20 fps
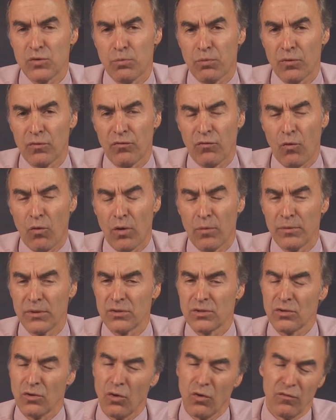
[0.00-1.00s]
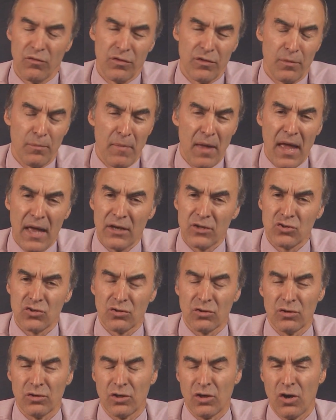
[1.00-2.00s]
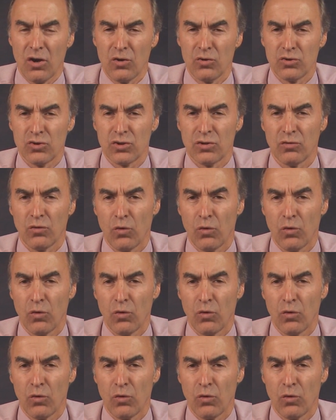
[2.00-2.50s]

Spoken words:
performance, over their manager or coach,